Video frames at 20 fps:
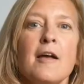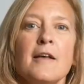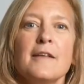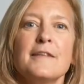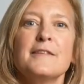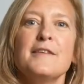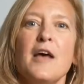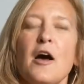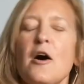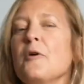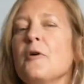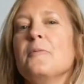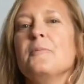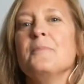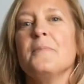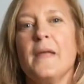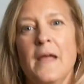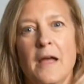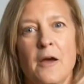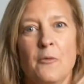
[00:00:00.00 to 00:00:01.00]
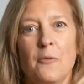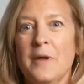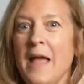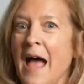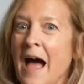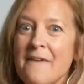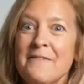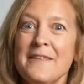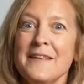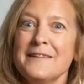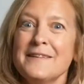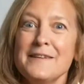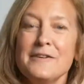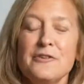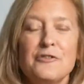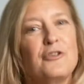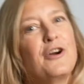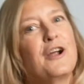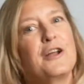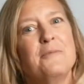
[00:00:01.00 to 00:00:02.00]
So we have this
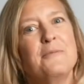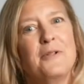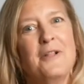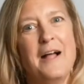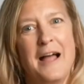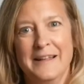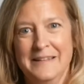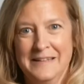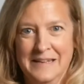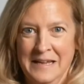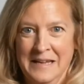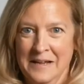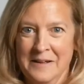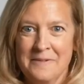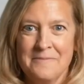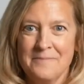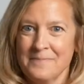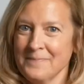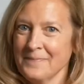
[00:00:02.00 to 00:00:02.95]
incredible idea,